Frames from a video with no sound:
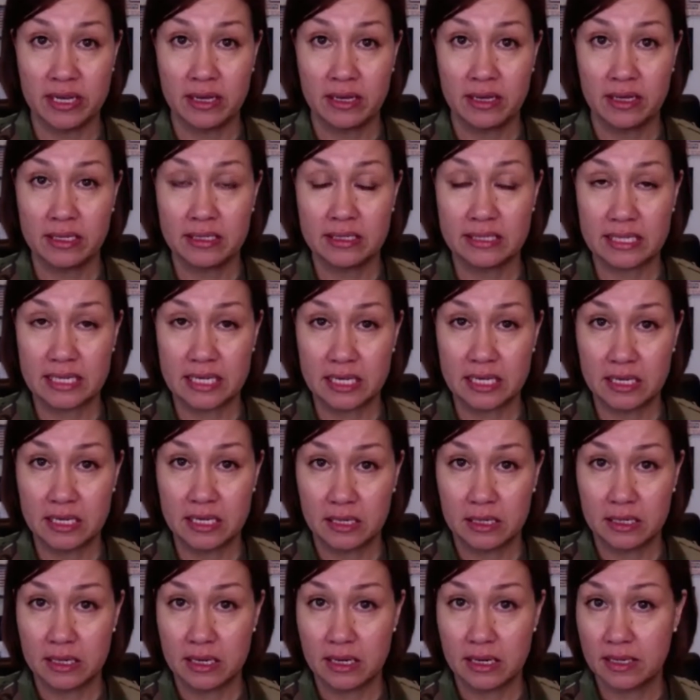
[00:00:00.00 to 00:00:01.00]
as a
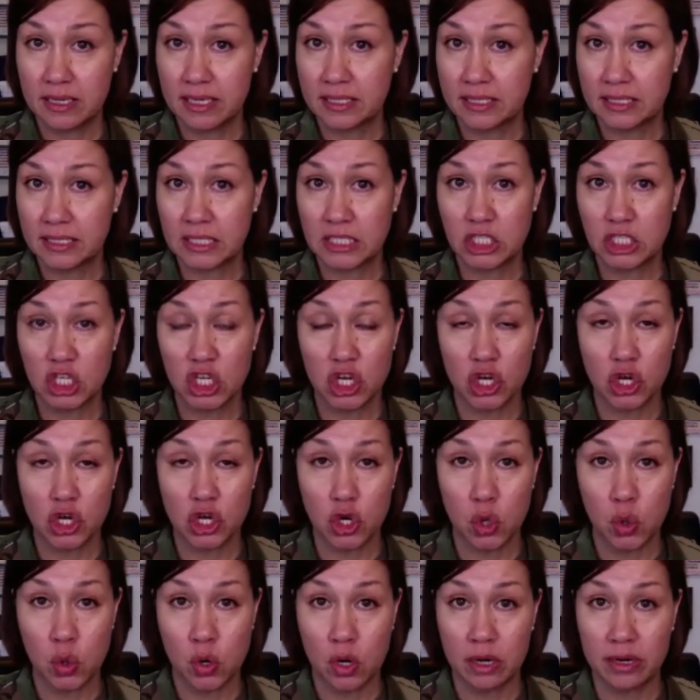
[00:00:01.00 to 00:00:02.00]
young
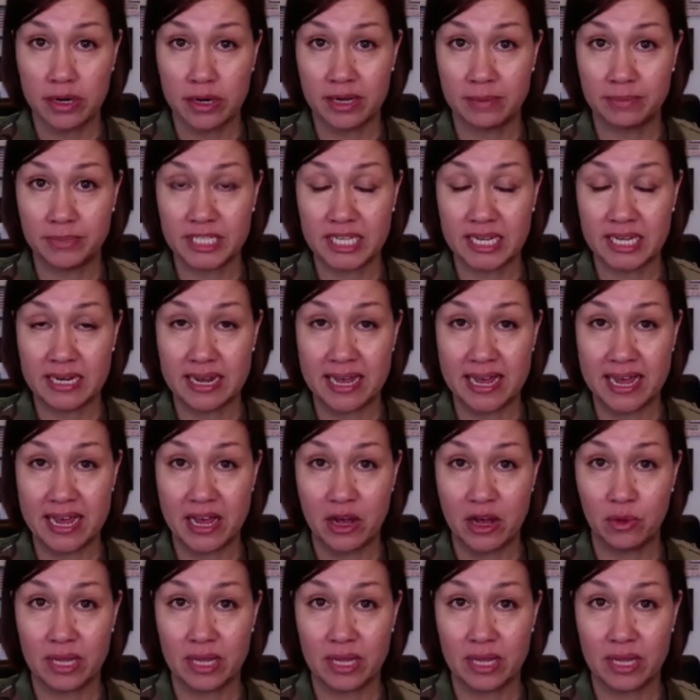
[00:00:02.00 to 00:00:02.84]
NCO on up to now.